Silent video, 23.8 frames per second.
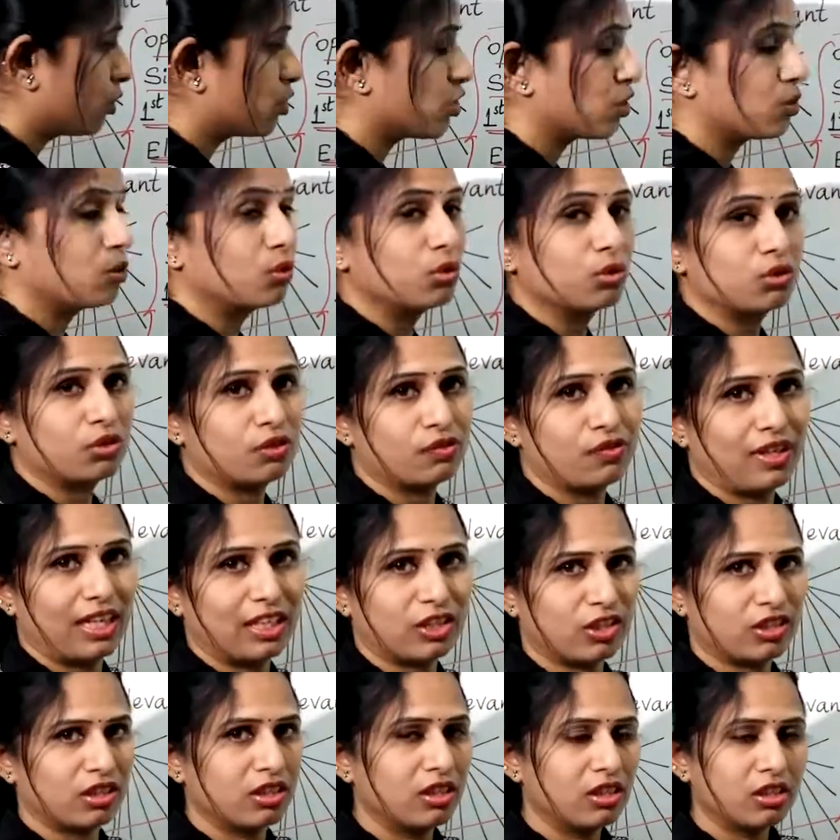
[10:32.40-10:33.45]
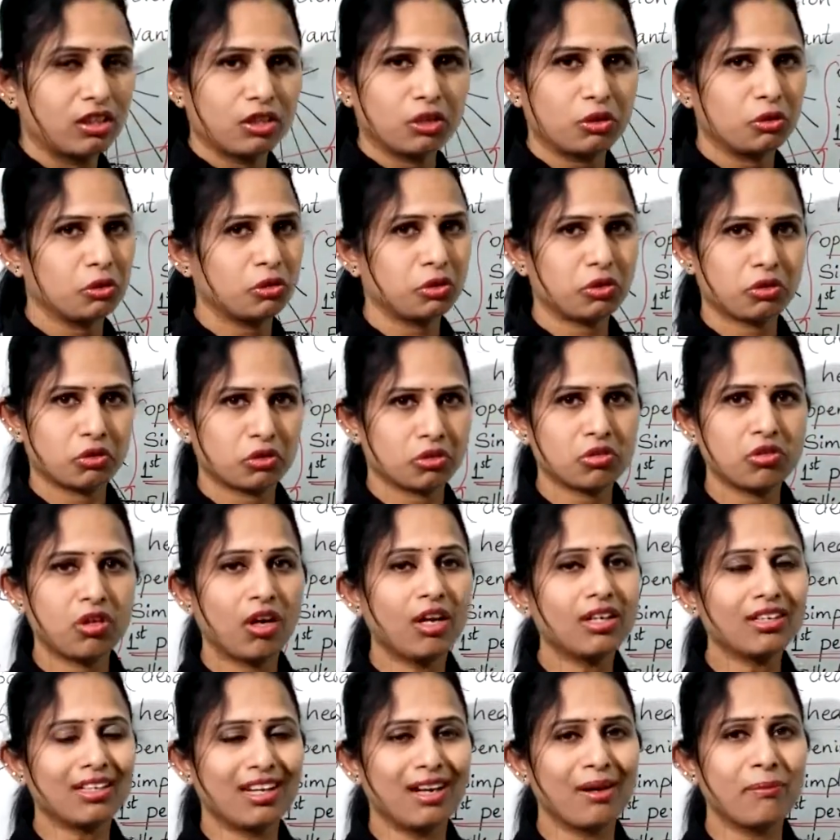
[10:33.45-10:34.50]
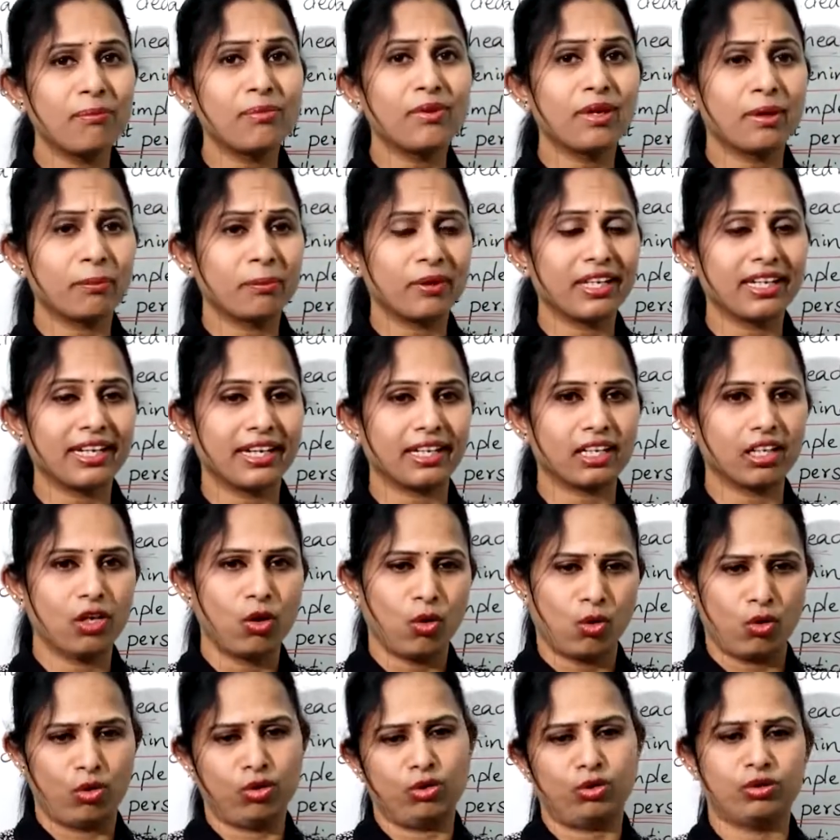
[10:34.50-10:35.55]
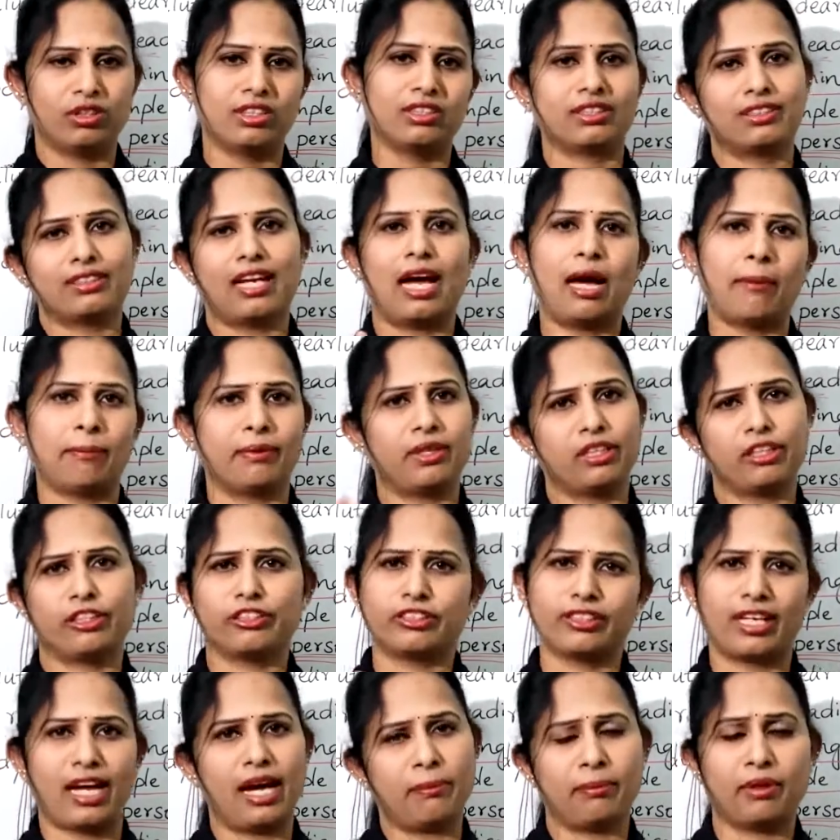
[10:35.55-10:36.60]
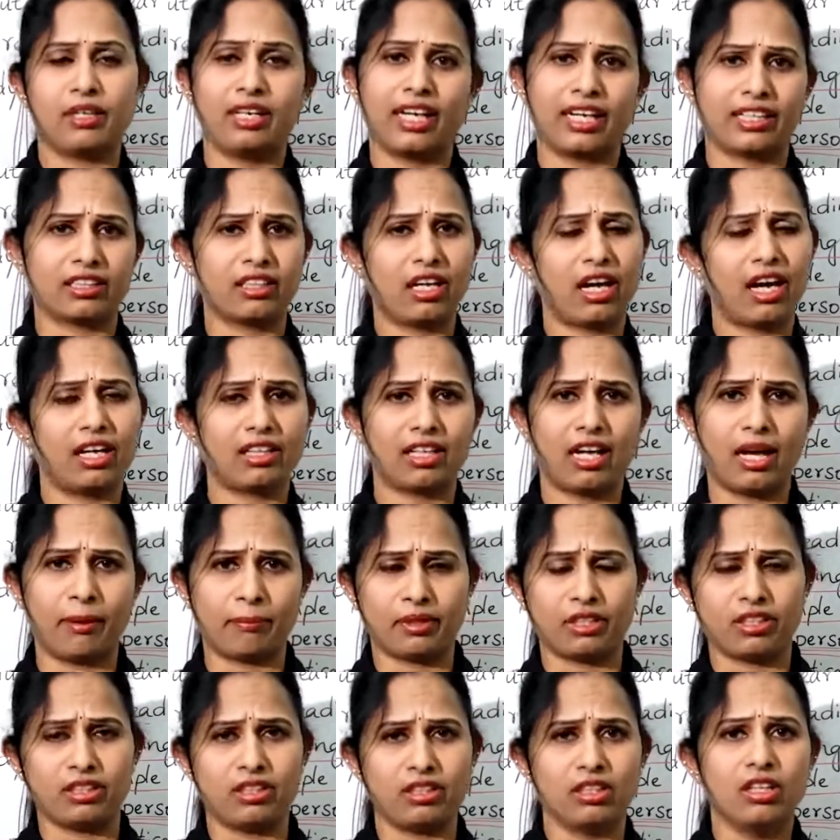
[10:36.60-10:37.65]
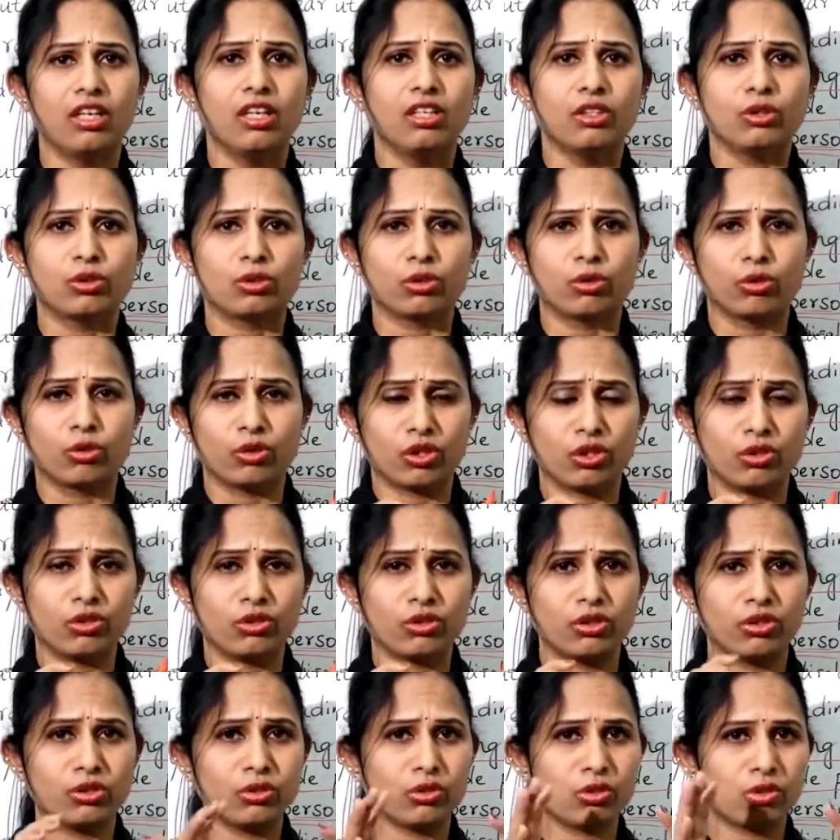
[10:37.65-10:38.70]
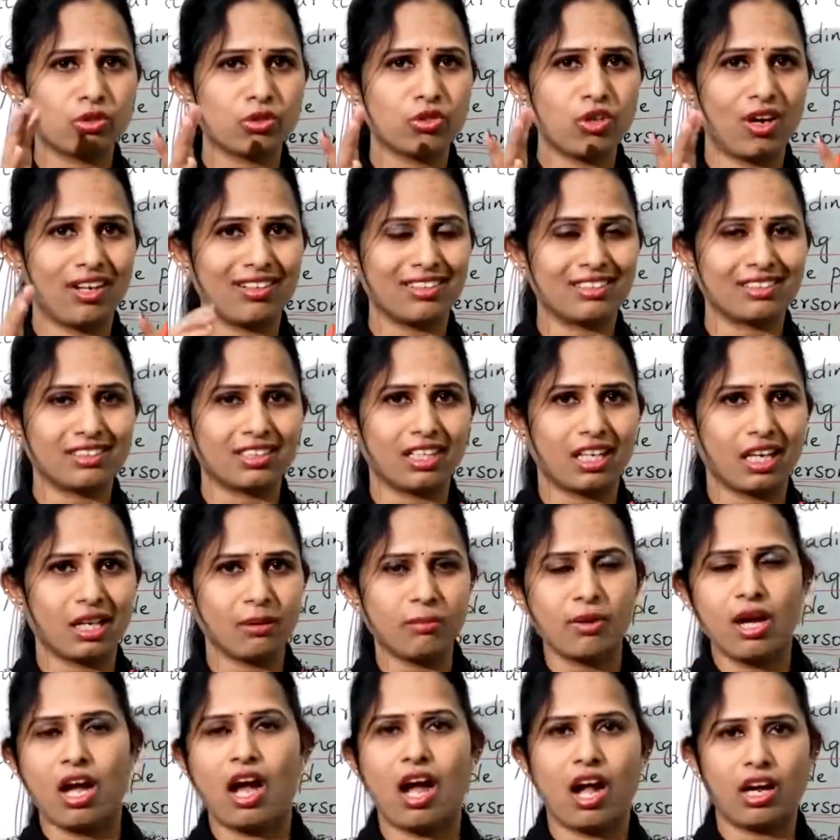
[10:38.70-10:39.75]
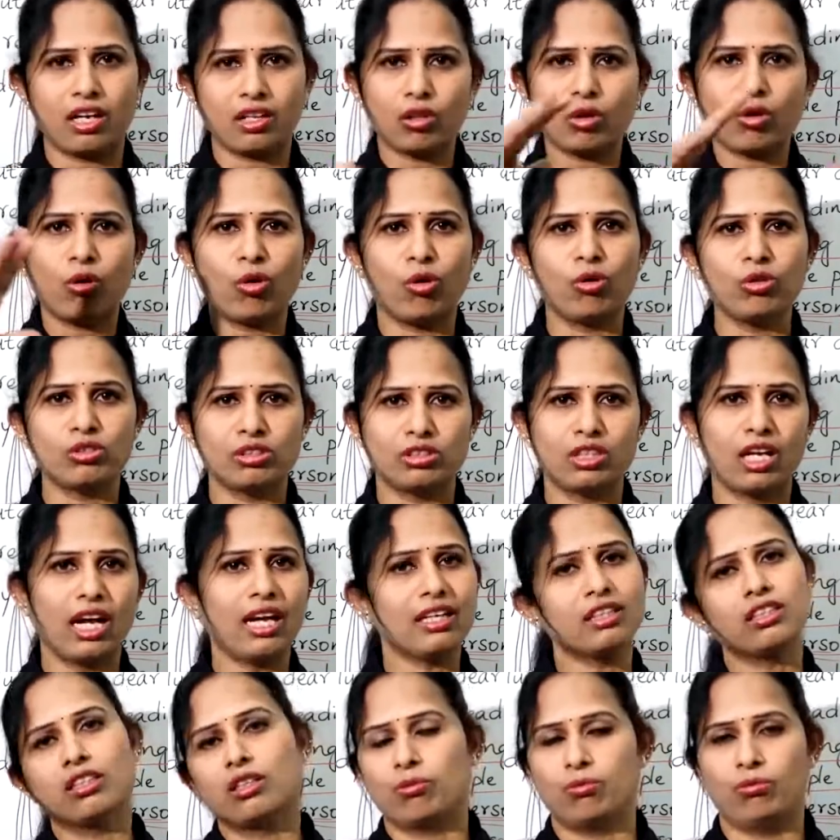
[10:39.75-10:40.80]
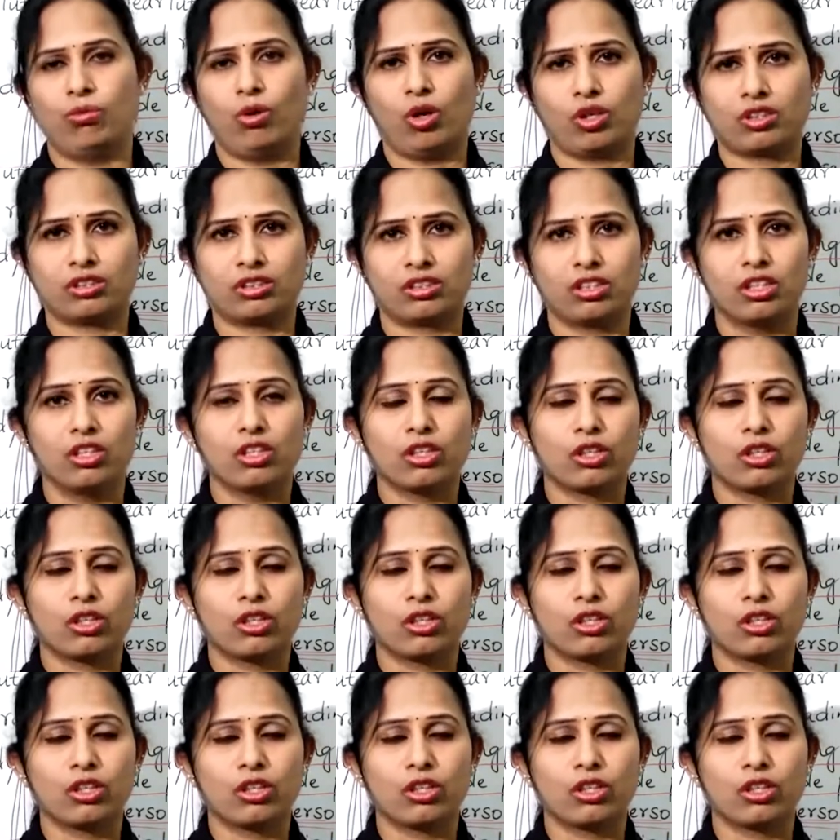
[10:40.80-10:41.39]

future course of action? You should not abruptly and this happened, like that happened. So you should not describe and close that box.